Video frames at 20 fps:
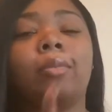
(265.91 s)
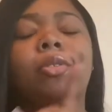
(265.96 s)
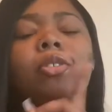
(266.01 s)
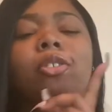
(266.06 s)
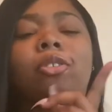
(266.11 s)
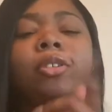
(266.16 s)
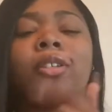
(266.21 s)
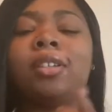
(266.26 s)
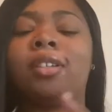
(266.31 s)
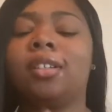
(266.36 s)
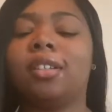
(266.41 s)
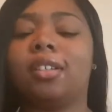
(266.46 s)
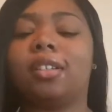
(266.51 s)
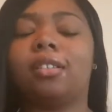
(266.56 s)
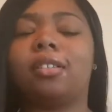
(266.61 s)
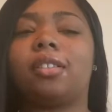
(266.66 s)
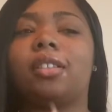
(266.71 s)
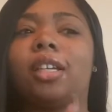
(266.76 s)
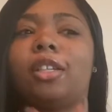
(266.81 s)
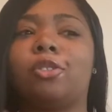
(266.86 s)
So yeah,
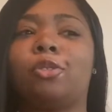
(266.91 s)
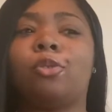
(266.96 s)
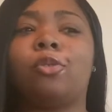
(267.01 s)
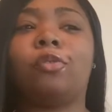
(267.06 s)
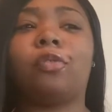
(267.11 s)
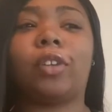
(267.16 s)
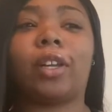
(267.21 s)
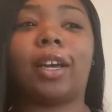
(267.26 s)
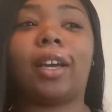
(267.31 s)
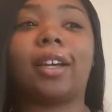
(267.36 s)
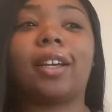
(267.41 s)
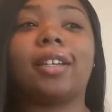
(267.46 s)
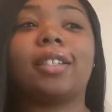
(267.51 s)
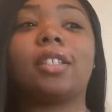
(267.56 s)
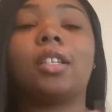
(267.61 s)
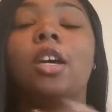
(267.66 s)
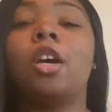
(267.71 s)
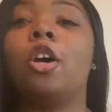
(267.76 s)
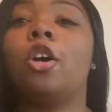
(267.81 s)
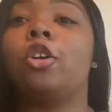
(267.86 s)
stay tuned for that. Cause
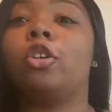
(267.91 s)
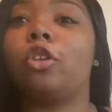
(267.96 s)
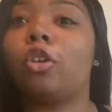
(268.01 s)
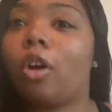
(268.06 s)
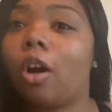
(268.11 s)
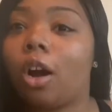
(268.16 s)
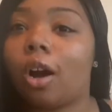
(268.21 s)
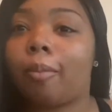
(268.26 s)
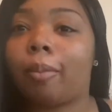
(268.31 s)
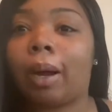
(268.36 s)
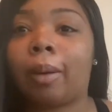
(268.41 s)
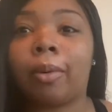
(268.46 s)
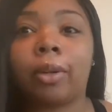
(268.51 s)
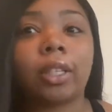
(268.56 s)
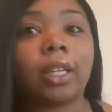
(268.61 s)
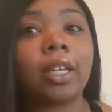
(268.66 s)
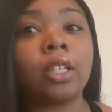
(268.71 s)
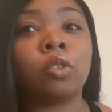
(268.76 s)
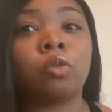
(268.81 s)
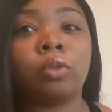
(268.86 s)
y'all, my
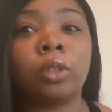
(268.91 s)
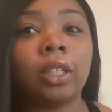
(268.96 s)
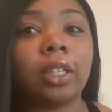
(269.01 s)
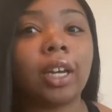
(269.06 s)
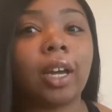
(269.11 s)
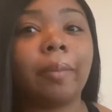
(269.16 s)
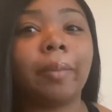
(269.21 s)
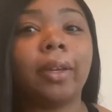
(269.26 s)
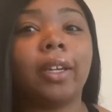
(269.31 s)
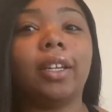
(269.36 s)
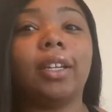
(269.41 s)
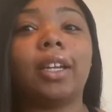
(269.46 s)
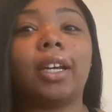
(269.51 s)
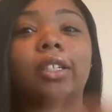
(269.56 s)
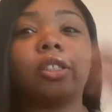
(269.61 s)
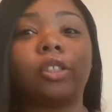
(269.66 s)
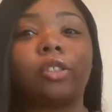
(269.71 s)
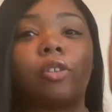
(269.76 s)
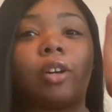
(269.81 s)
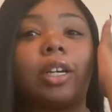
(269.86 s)
birthday is really coming.
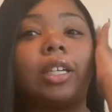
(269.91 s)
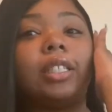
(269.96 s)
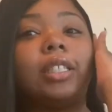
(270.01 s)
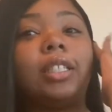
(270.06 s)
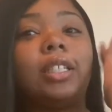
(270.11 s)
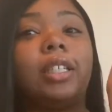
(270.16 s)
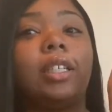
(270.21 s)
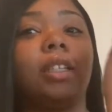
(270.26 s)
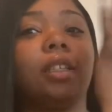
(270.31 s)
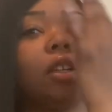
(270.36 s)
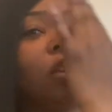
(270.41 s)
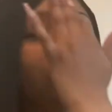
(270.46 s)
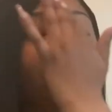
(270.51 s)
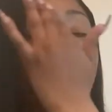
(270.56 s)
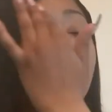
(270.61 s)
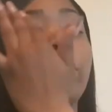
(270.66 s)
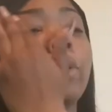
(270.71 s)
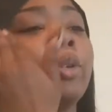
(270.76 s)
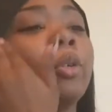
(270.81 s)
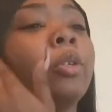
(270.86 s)
That's crazy.
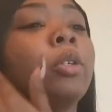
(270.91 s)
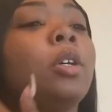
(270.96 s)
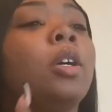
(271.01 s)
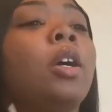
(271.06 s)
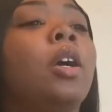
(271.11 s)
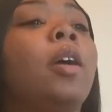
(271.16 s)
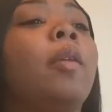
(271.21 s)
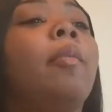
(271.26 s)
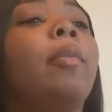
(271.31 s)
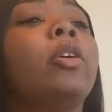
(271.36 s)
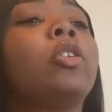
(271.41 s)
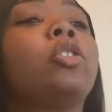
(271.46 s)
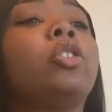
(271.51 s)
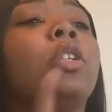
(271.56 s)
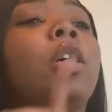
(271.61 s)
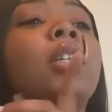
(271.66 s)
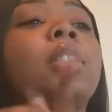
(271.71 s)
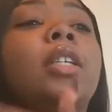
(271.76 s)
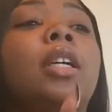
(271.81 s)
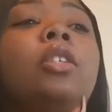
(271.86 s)
November. Make sure
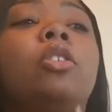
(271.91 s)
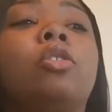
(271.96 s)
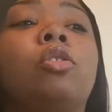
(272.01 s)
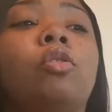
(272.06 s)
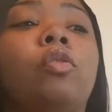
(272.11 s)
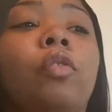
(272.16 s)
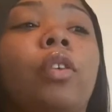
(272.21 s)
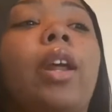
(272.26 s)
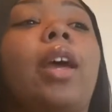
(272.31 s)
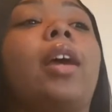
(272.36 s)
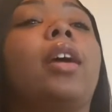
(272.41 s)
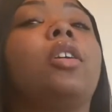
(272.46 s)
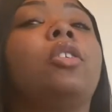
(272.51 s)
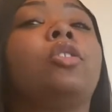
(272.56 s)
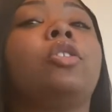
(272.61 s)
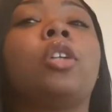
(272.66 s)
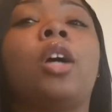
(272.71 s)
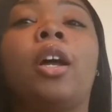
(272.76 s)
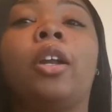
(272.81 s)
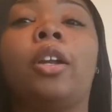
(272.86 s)
y'all stay tuned for that.
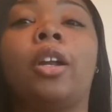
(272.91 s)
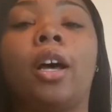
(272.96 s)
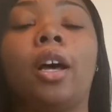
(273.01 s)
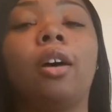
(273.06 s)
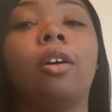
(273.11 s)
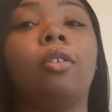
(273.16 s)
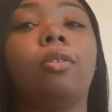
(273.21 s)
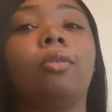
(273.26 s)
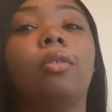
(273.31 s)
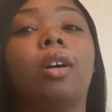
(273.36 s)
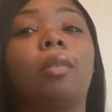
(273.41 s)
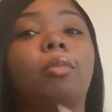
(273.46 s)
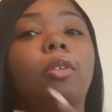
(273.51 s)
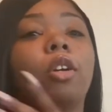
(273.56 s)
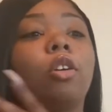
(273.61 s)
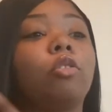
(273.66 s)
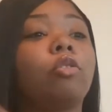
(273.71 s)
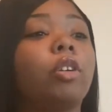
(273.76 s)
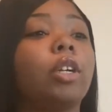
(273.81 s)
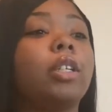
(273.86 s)
Cause y'all know I'm gonna
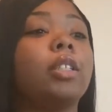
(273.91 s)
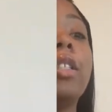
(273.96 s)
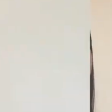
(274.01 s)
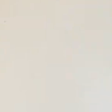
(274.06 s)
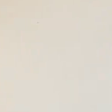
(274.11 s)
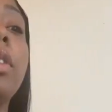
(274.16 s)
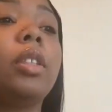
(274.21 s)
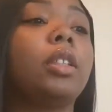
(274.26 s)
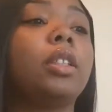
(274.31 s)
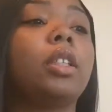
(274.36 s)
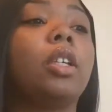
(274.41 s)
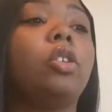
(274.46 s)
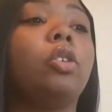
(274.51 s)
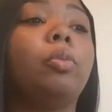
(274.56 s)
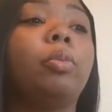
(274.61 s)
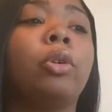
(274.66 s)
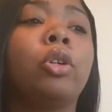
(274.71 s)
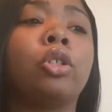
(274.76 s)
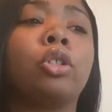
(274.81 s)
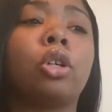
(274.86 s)
go crazy. Mm -hmm. Can you
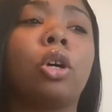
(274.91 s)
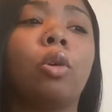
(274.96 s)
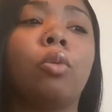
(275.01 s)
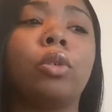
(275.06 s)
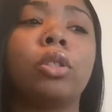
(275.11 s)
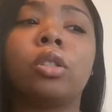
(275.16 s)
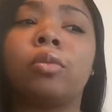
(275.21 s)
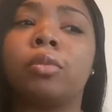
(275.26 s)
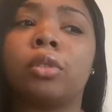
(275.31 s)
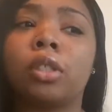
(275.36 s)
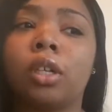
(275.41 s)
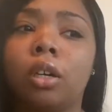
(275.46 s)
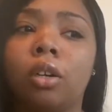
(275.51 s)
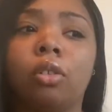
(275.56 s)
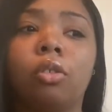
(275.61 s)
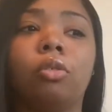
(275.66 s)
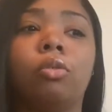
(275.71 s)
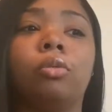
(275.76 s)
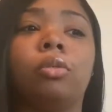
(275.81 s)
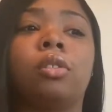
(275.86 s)
put us on with some
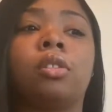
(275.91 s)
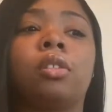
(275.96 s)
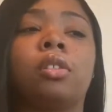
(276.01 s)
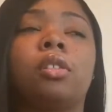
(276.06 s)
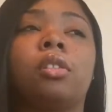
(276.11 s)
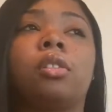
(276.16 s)
songs?